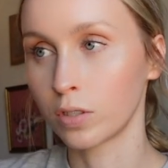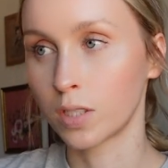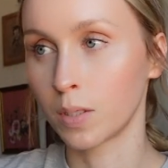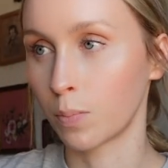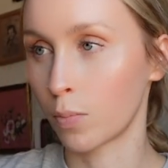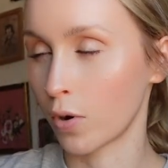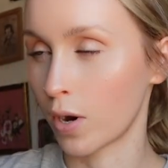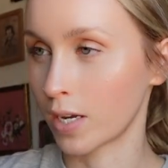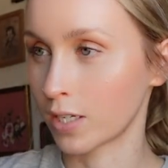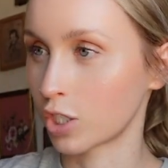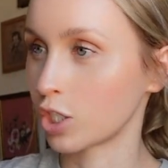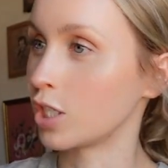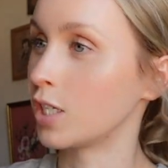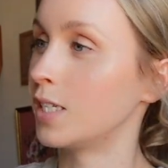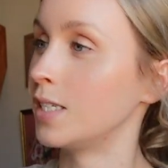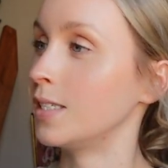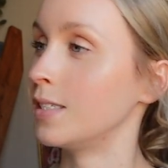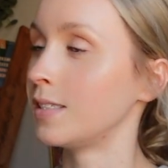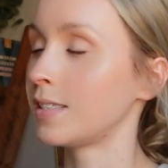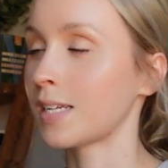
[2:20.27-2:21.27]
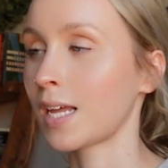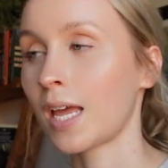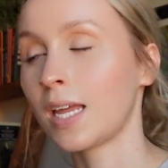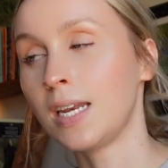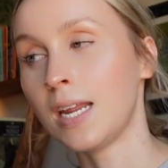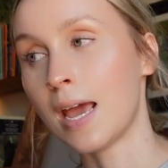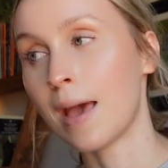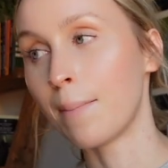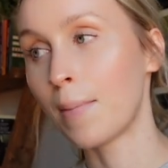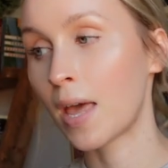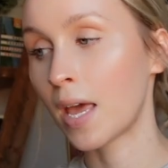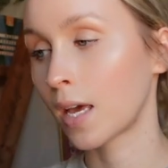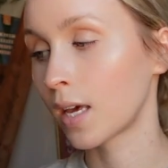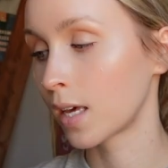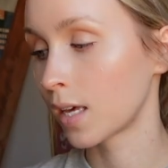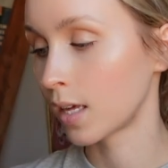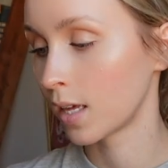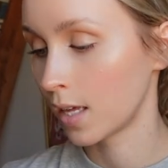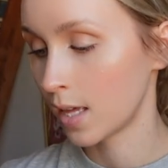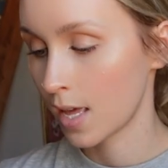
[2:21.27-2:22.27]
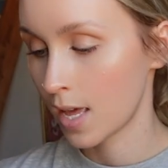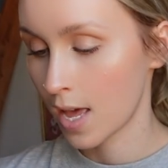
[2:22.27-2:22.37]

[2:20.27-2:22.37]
depression dynamic